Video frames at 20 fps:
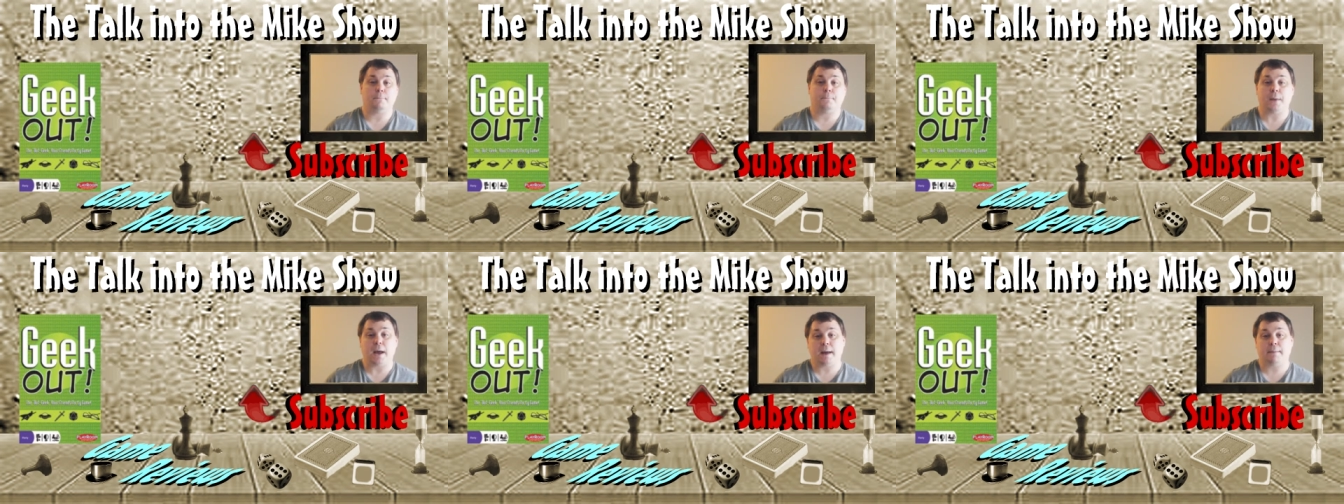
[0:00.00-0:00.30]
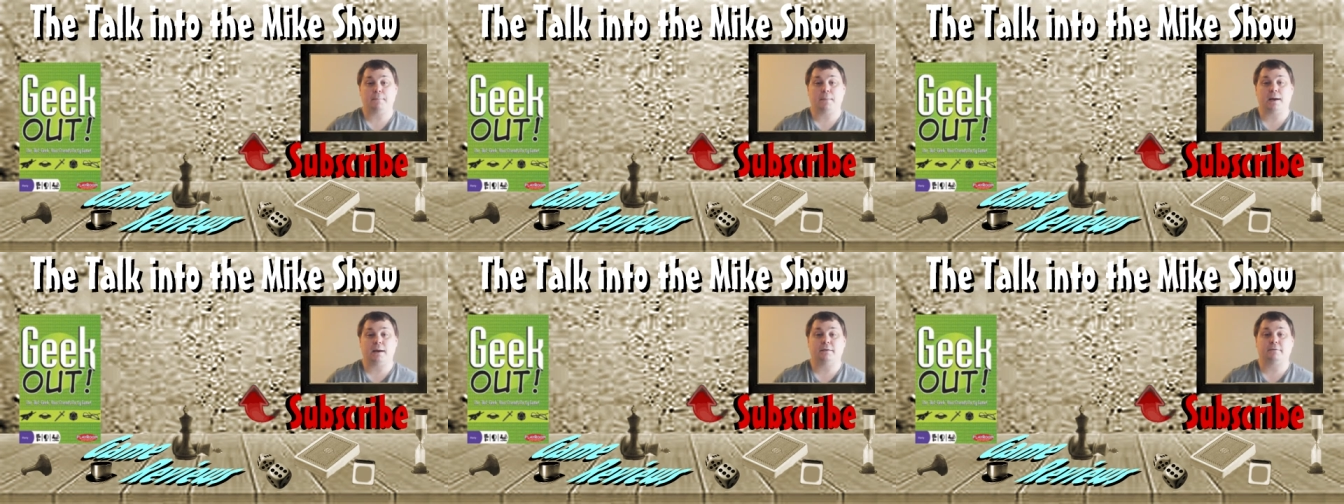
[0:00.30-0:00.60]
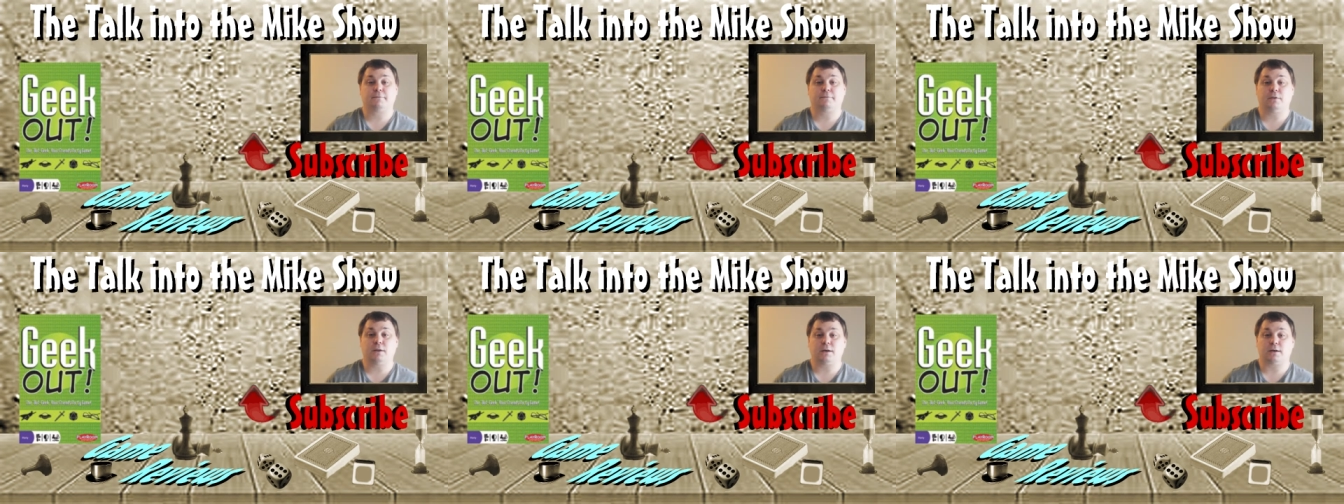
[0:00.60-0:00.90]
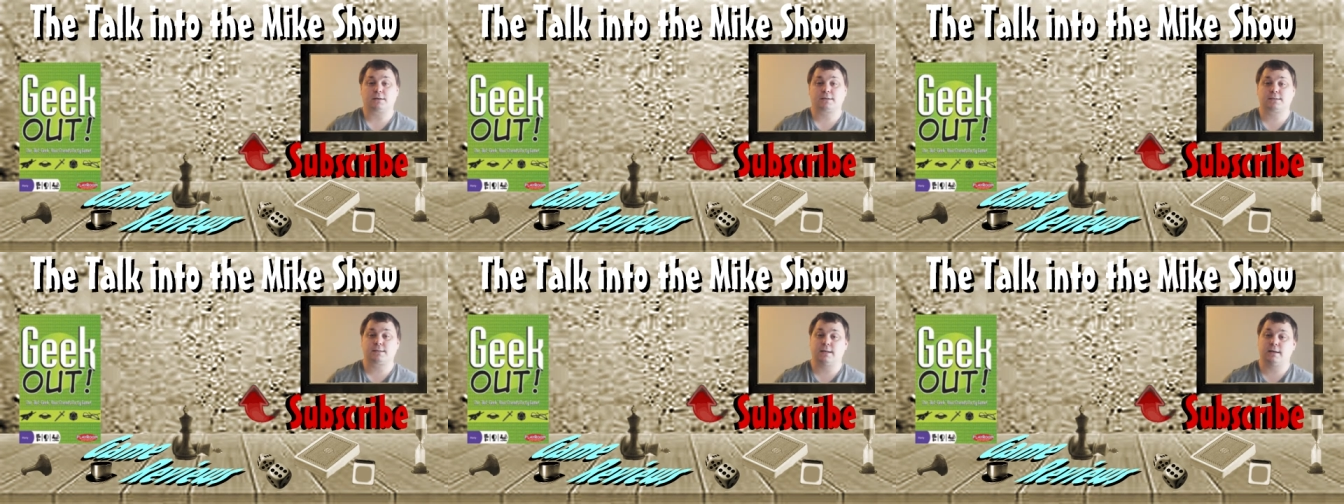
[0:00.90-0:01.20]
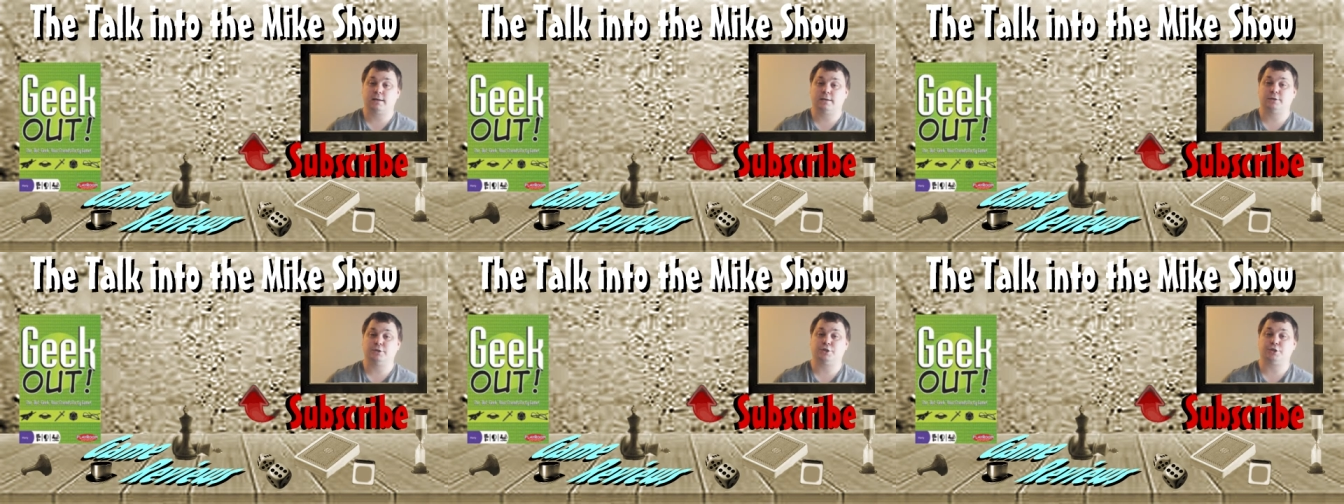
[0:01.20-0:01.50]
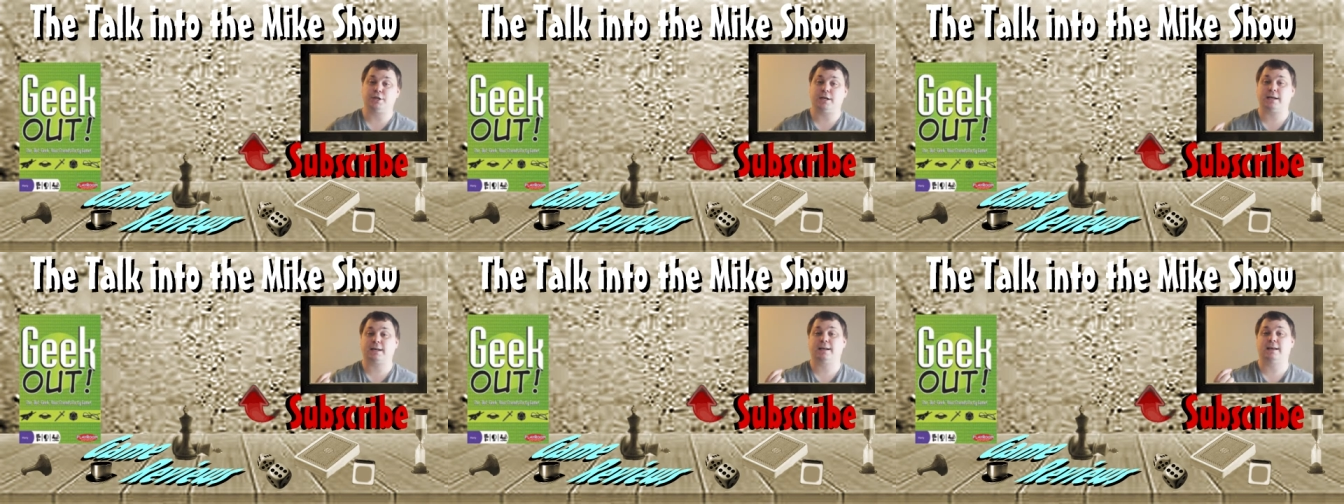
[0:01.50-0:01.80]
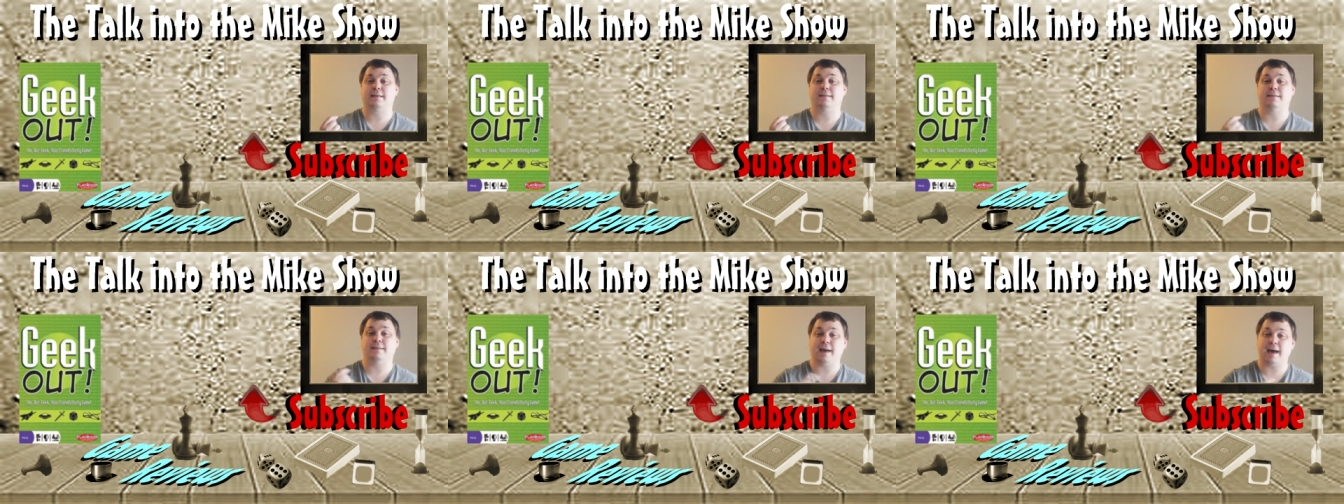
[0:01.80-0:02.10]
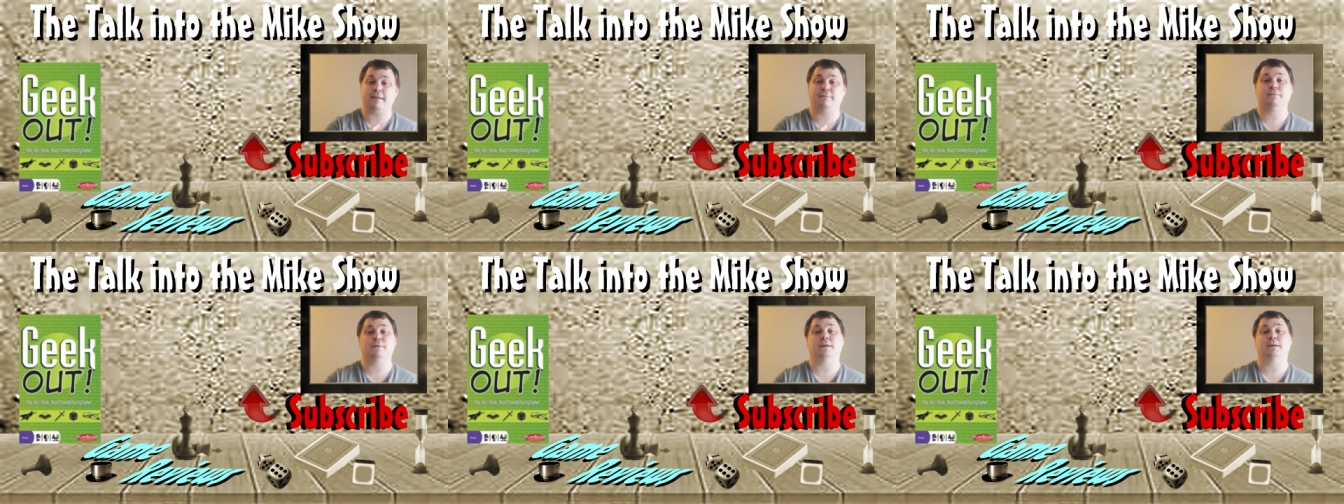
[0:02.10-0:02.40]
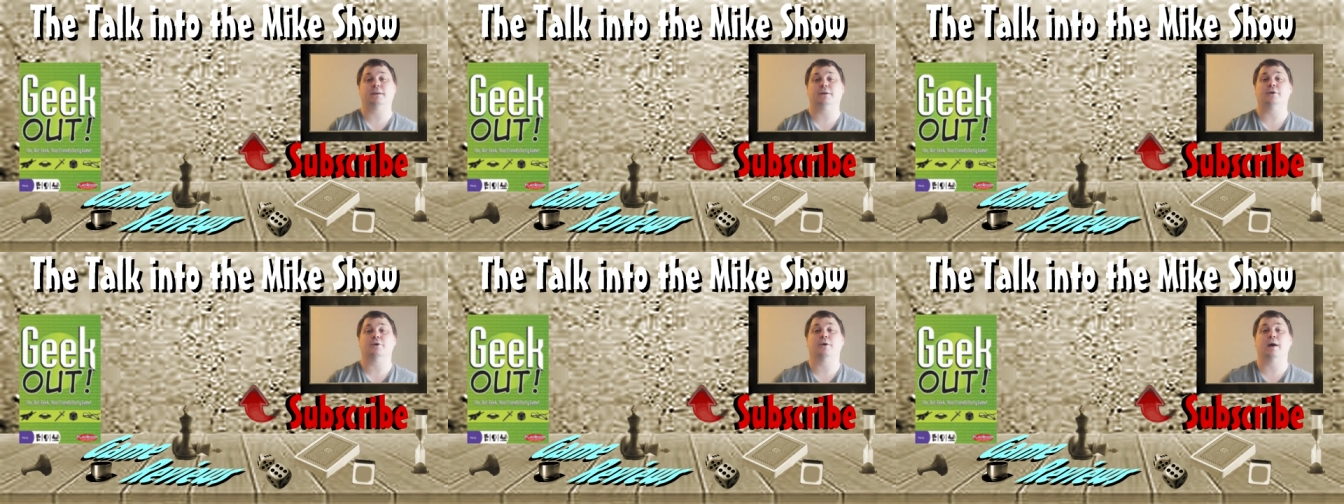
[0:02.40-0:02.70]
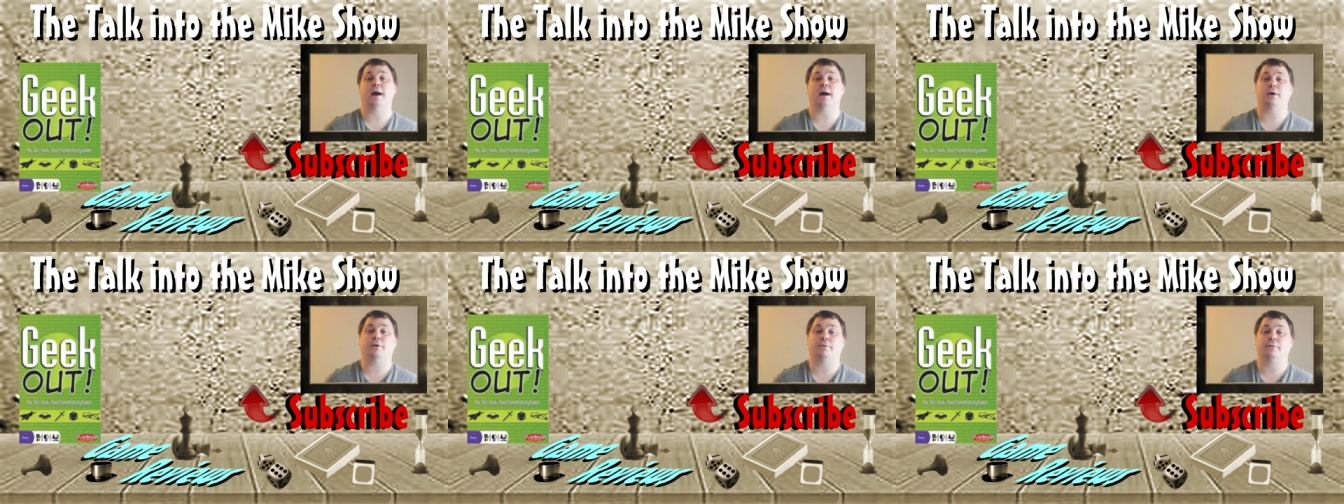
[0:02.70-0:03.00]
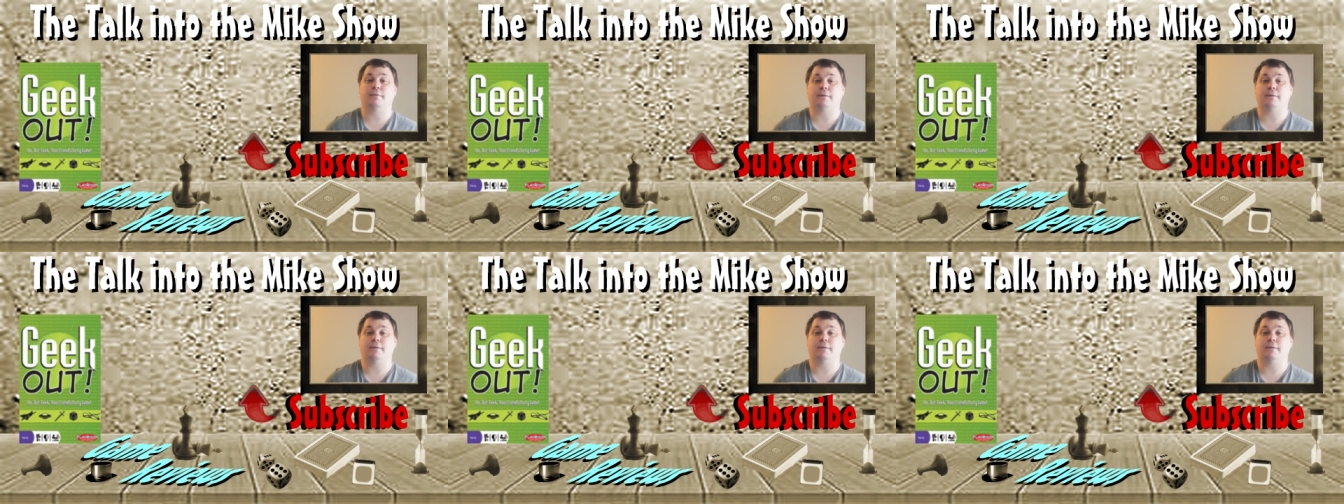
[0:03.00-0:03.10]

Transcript: Batman Fluxx, check that video out